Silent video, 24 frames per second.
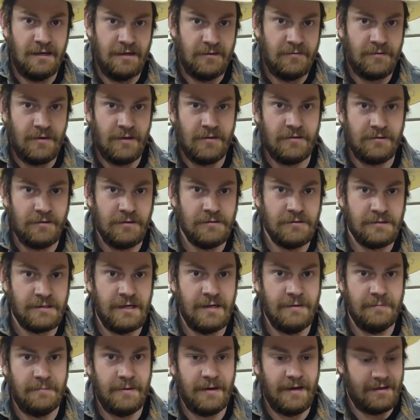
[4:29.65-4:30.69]
I'd rather use an
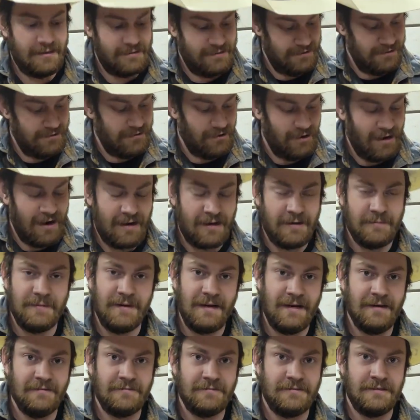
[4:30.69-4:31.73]
impact and crack them
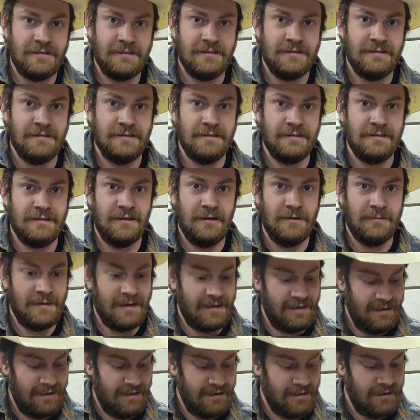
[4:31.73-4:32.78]
and have to go
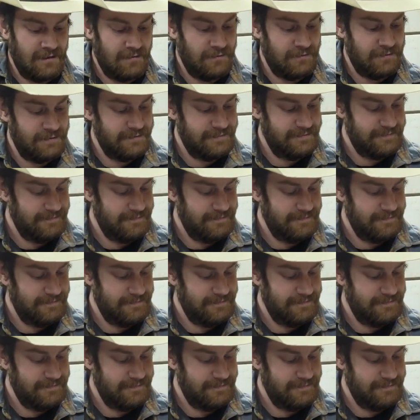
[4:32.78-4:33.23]
back and get another one.